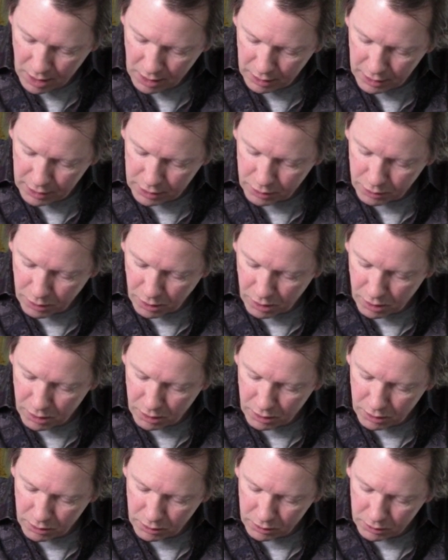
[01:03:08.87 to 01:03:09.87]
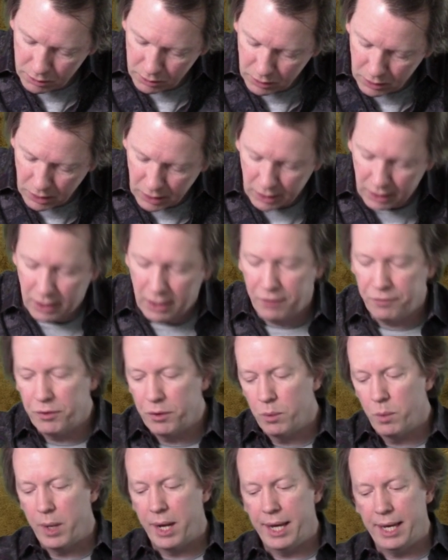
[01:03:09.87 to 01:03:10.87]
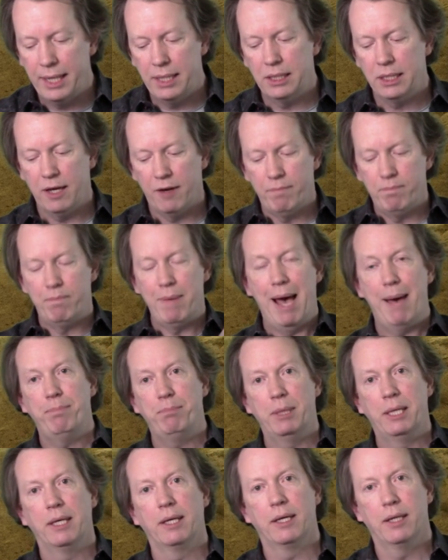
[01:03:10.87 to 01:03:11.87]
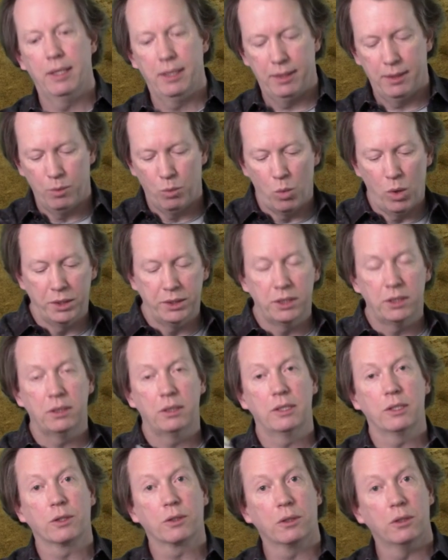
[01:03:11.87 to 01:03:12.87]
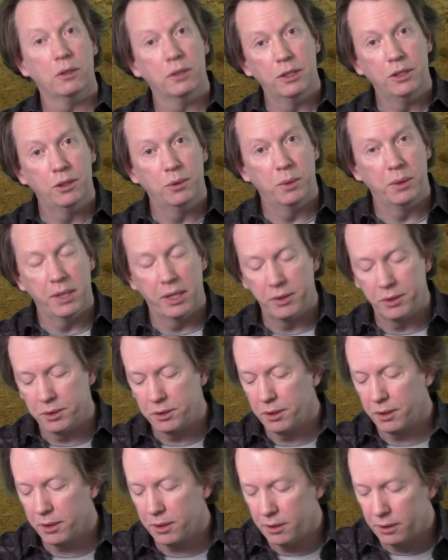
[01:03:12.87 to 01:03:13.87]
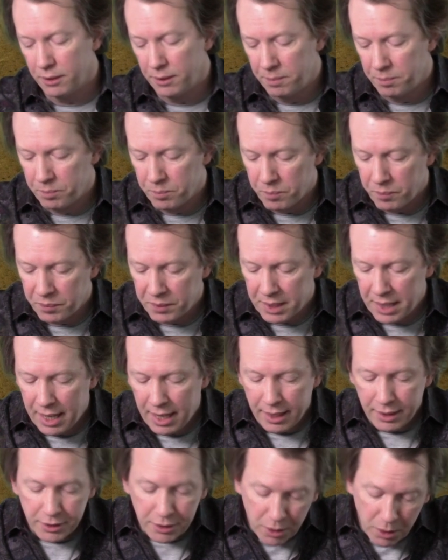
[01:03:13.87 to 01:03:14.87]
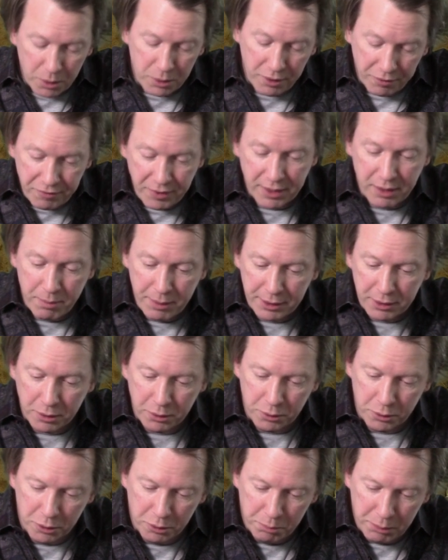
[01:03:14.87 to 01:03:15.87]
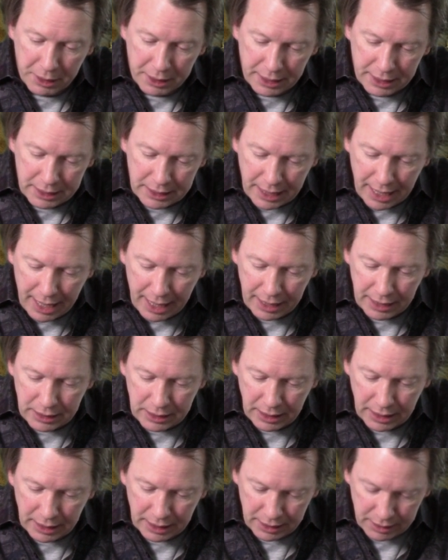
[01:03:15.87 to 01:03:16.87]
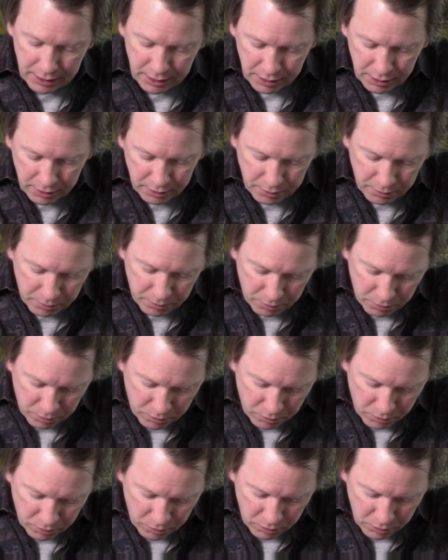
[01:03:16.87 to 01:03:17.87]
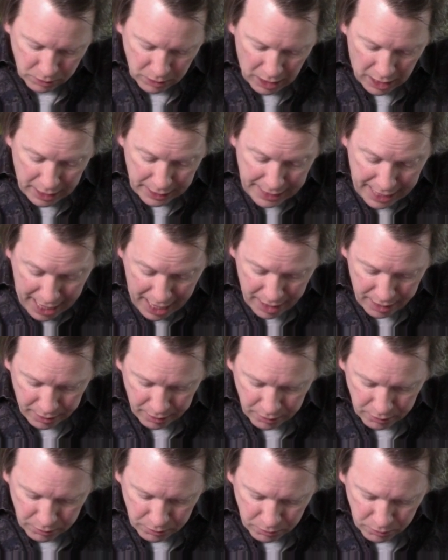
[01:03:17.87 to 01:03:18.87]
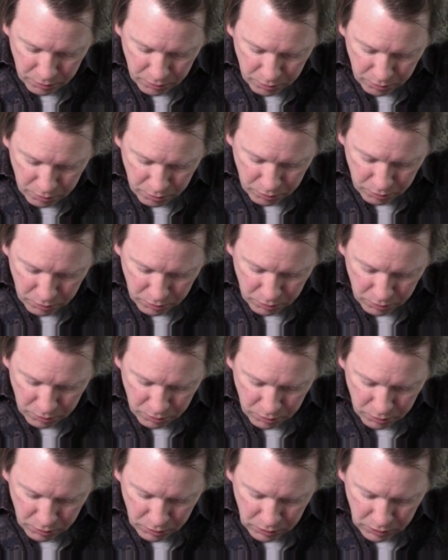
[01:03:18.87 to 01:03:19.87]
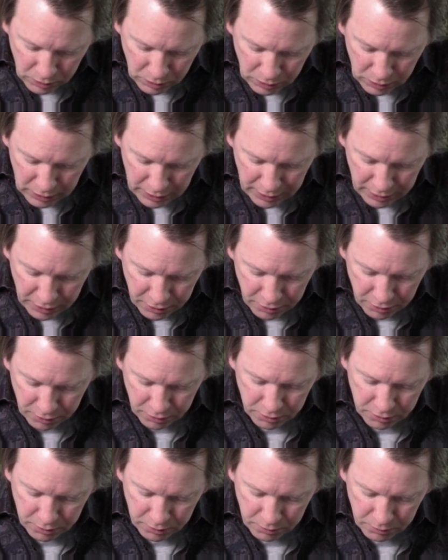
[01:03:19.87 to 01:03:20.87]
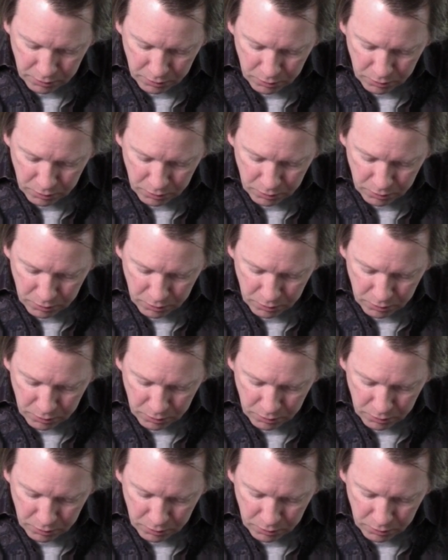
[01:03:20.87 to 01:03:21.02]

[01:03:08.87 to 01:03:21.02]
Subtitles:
These are all different ways of mapping one circle into another circle. So the fundamental group in this case is, again, the integers.